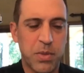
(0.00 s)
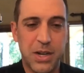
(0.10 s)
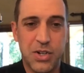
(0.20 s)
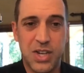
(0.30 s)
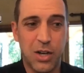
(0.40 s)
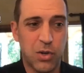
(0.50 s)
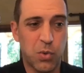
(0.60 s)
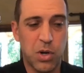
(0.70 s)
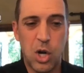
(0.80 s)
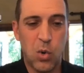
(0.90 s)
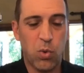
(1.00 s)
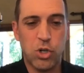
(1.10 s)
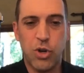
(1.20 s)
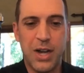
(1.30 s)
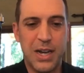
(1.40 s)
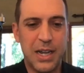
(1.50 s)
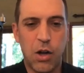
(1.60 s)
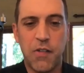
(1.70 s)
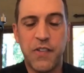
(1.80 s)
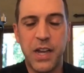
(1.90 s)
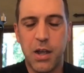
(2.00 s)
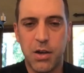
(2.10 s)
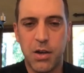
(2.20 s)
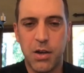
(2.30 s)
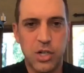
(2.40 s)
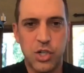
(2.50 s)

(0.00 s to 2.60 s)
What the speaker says: but they were saying, look, we're trying to get our feet under us,